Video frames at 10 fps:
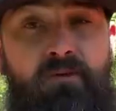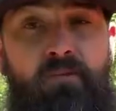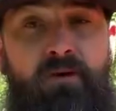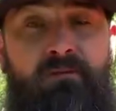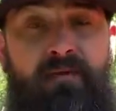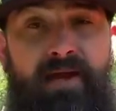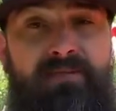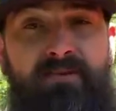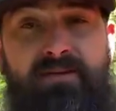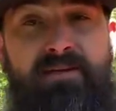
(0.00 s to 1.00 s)
Welcome back.
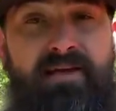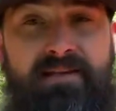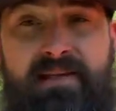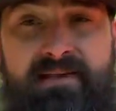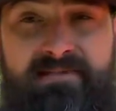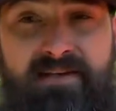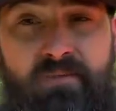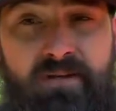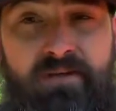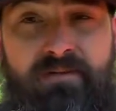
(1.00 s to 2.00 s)
So today, like I said,
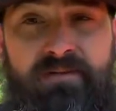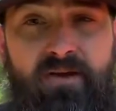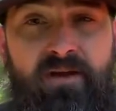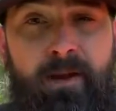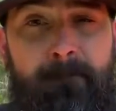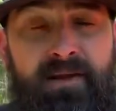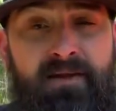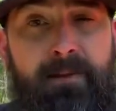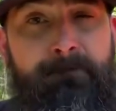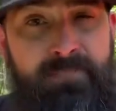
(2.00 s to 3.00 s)
we're going to be talking
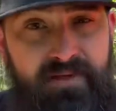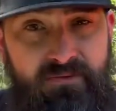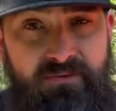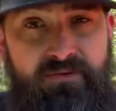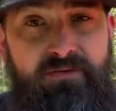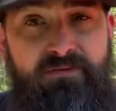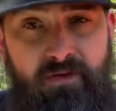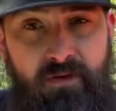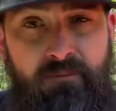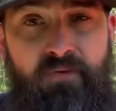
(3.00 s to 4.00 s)
about a belt
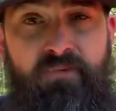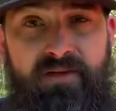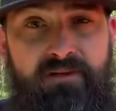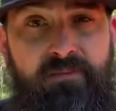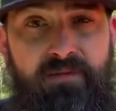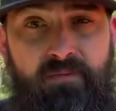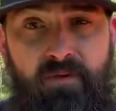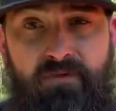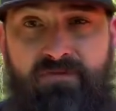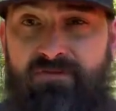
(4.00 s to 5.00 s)
from We the People
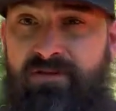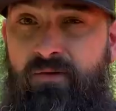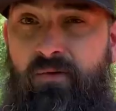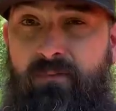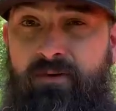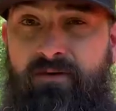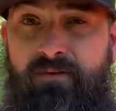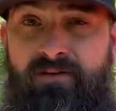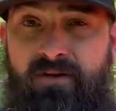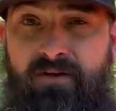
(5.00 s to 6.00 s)
Holsters. Now, what belt are
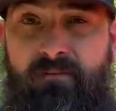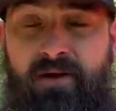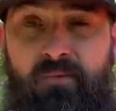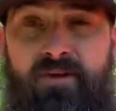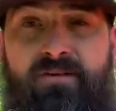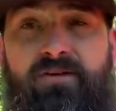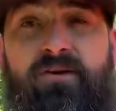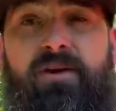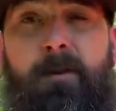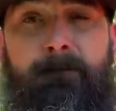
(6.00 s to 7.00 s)
we talking about? We are
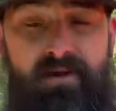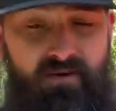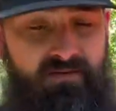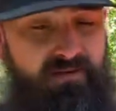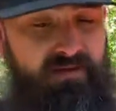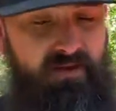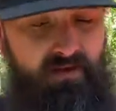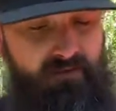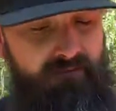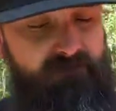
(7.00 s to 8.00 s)
talking about the
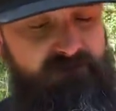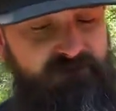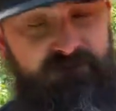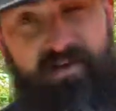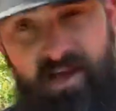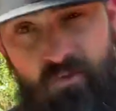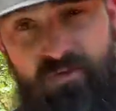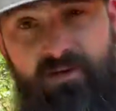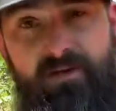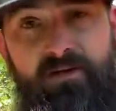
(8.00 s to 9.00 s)

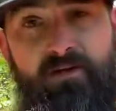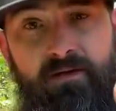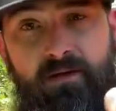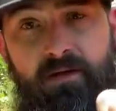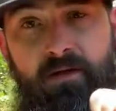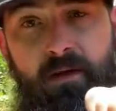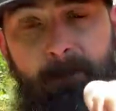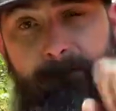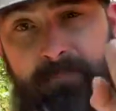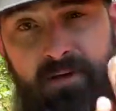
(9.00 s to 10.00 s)
Falcon
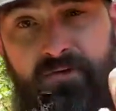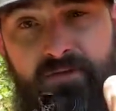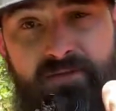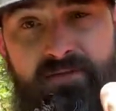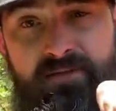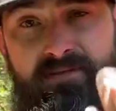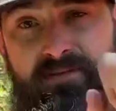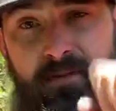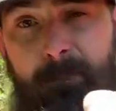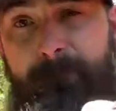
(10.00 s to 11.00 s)
buckleless
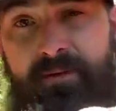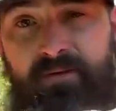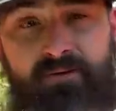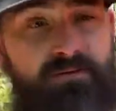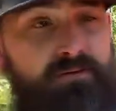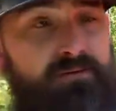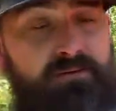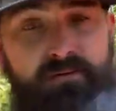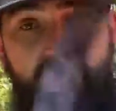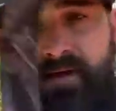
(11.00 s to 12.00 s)
belt.
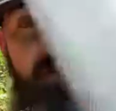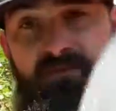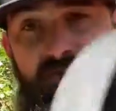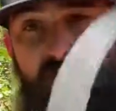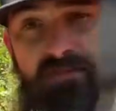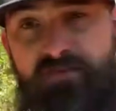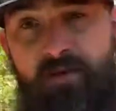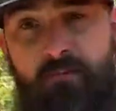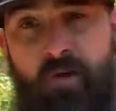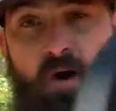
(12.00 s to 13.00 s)
All right. So there's a
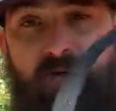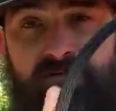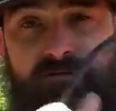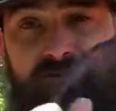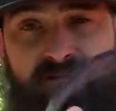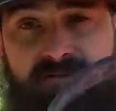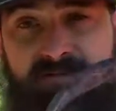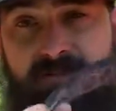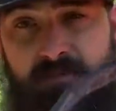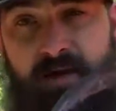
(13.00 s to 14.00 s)
couple awesome
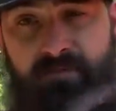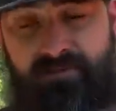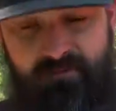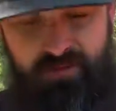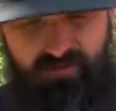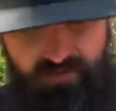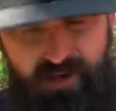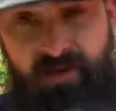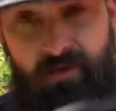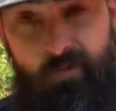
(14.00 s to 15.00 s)
features about this belt
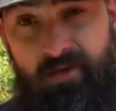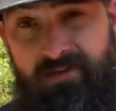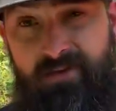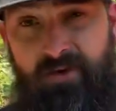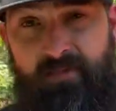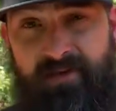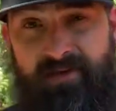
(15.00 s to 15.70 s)
we're going to talk about